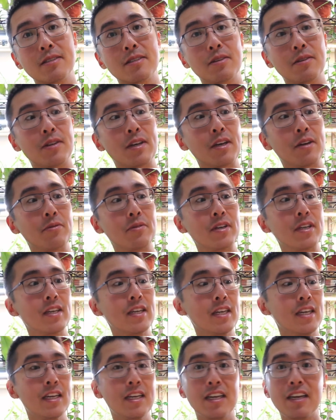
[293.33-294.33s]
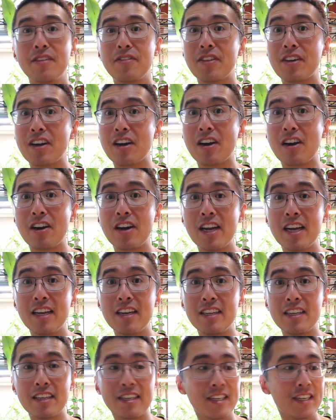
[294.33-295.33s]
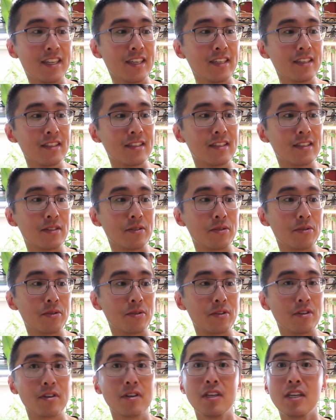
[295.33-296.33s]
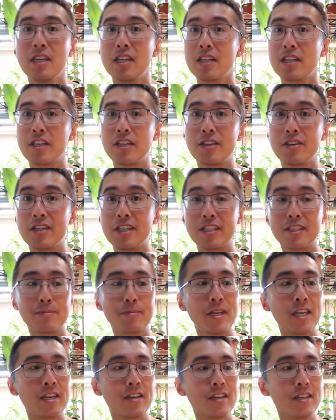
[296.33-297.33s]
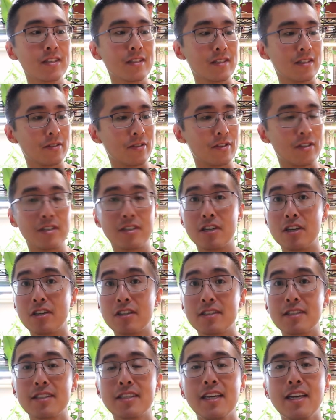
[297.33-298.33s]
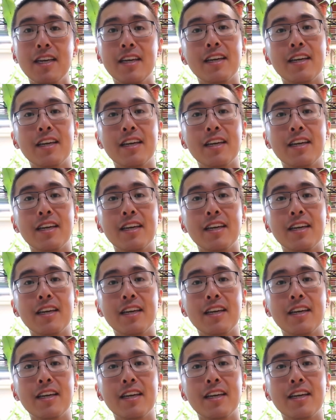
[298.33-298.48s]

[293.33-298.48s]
so that way if there are any kids or curious parents or adults